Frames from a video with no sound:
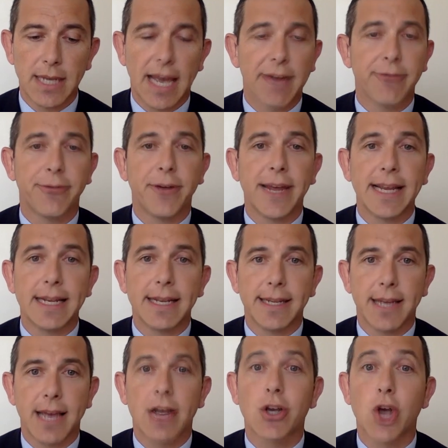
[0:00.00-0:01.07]
And
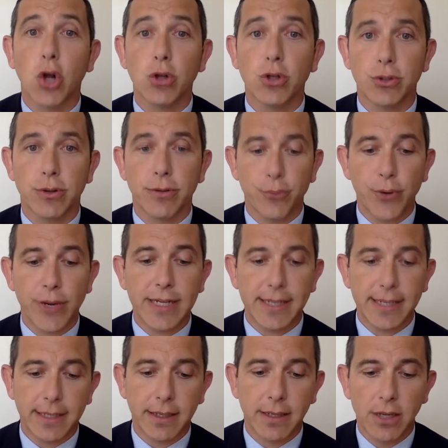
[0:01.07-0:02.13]
finally, a culture of
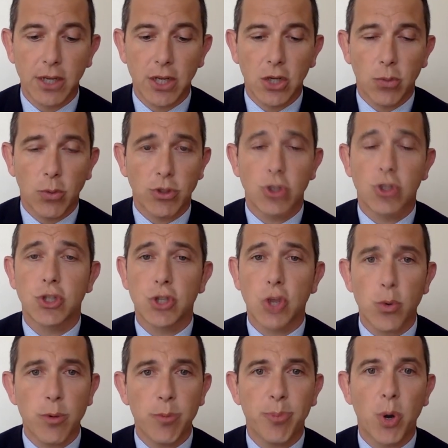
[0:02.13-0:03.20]
reading, which is
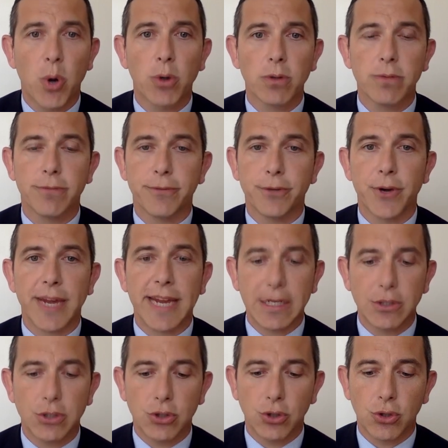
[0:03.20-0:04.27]
so important for
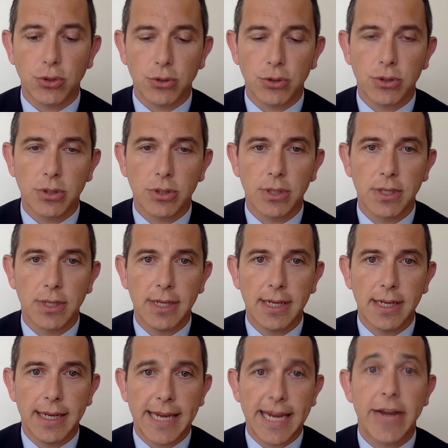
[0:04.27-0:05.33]
each student.
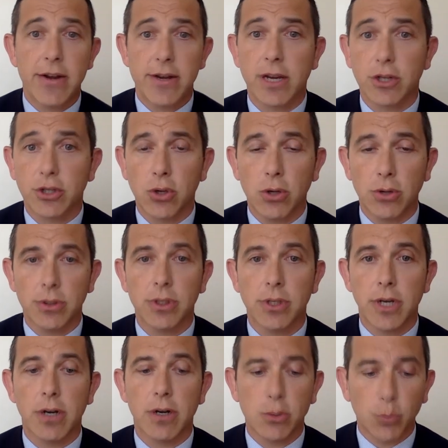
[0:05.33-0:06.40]
Here at Carshalton
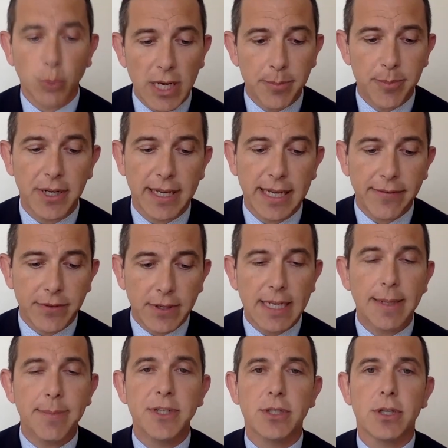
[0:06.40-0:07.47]
Girls, we believe the
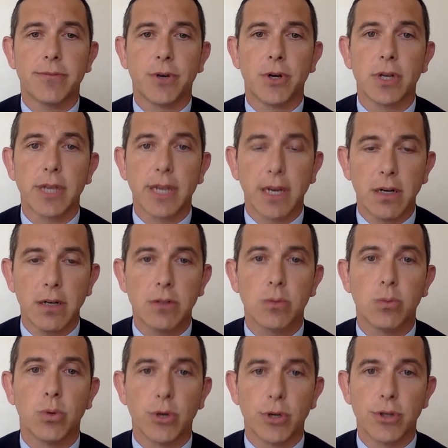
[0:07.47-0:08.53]
limit of our girls'
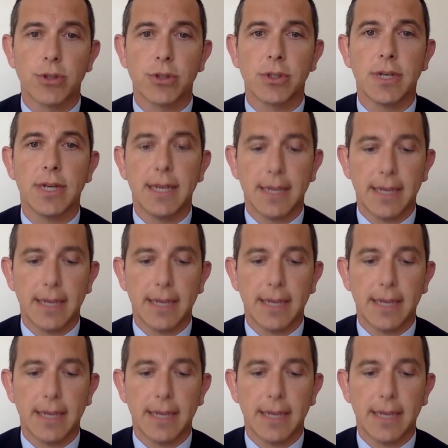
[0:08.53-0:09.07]
words